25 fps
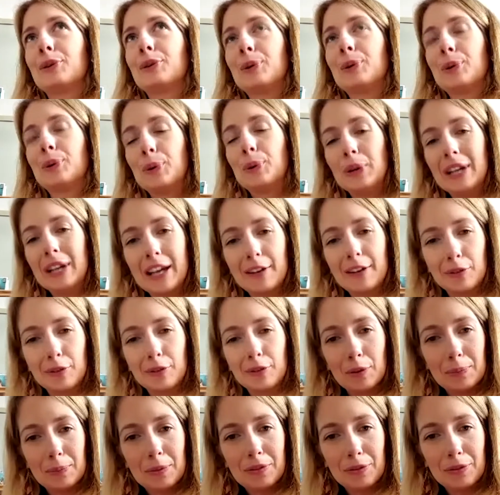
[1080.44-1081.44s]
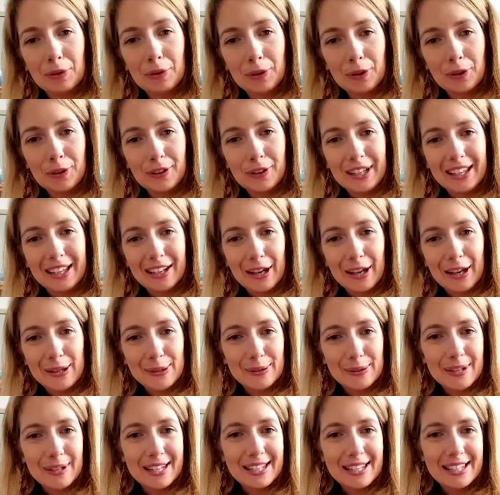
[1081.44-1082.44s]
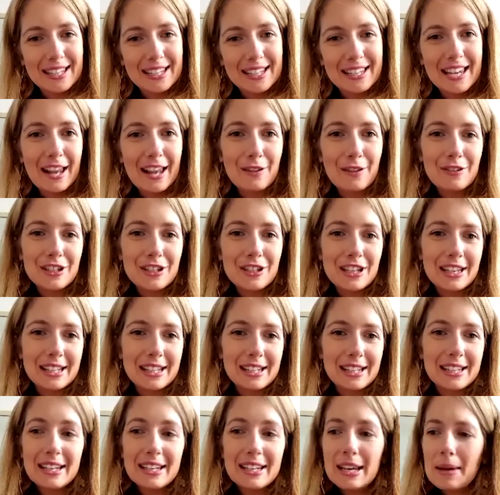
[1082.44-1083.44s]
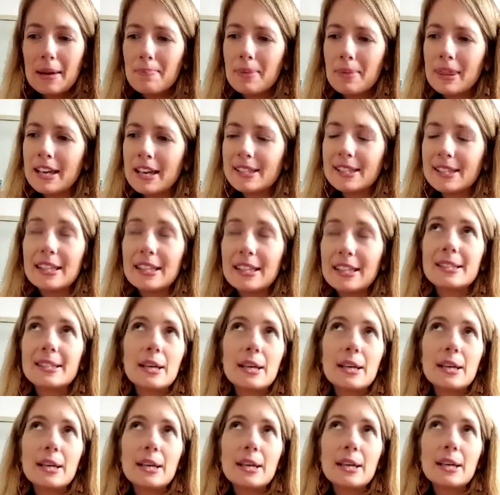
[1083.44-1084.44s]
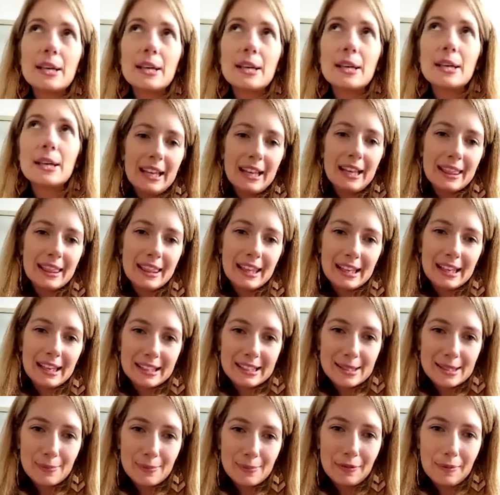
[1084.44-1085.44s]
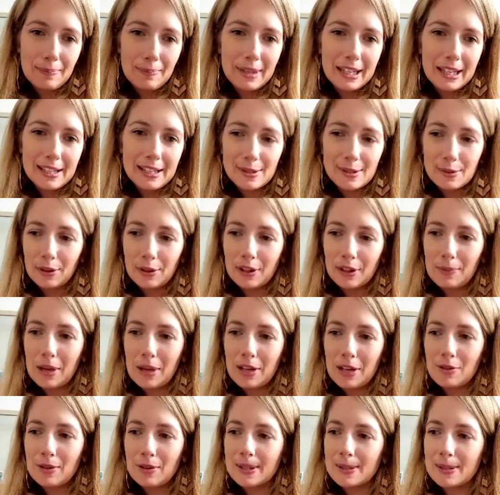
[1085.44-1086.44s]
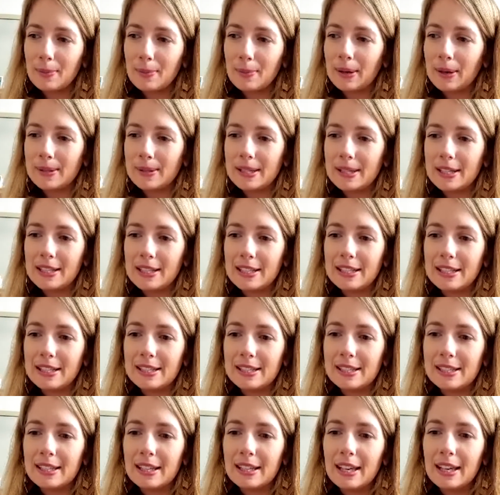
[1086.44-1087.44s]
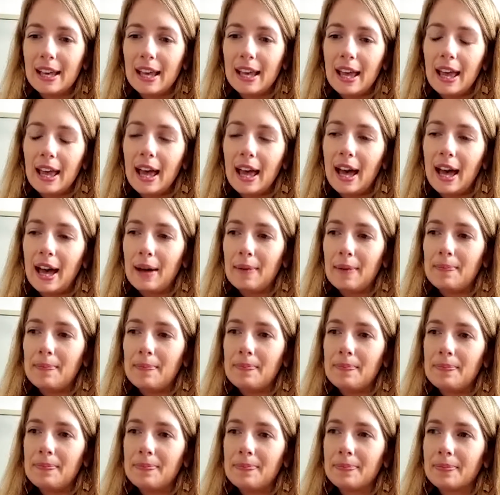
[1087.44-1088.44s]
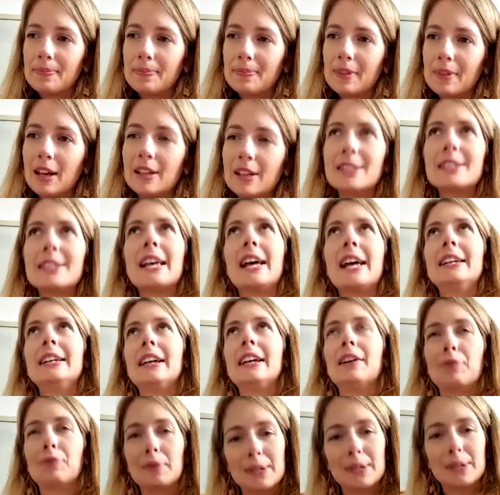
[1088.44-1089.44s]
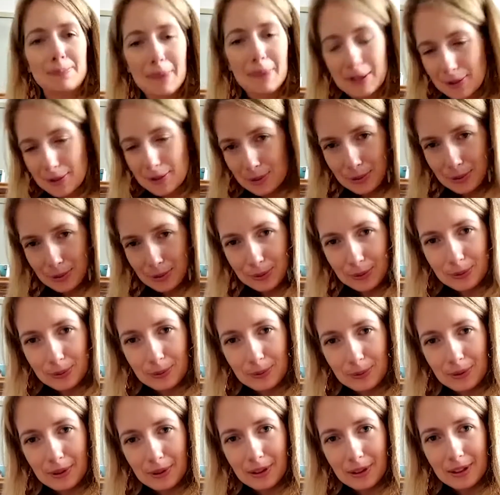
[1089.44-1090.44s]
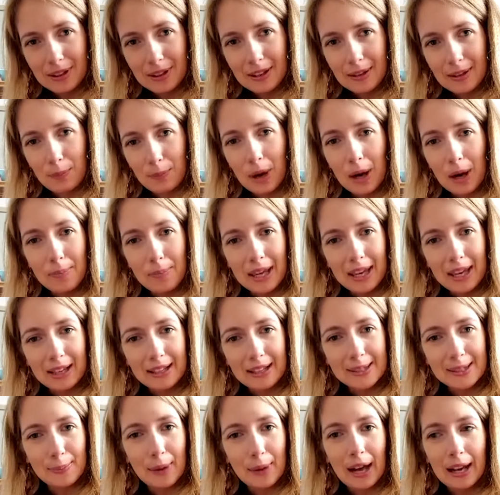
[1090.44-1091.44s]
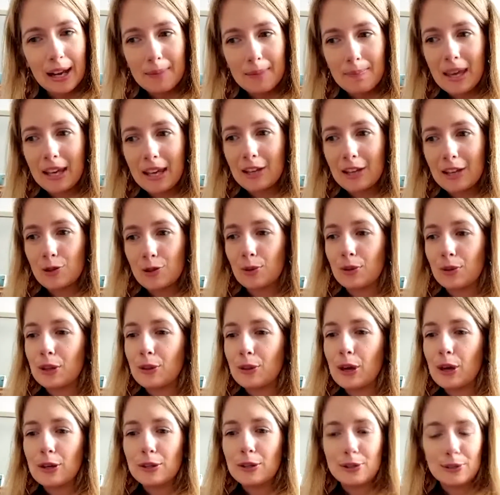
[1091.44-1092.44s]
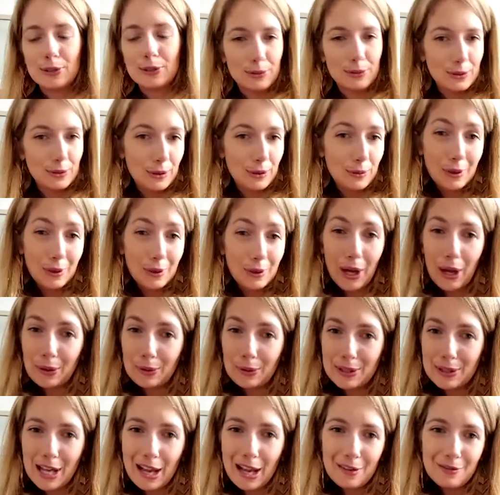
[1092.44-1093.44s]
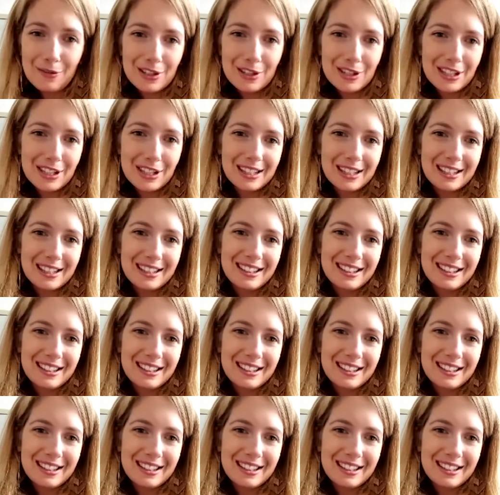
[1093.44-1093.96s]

calling everyone before it goes on television. But there's so many things with a police documentary as well, such as understanding everyone's mental well-being as well, and making sure that those who are going on television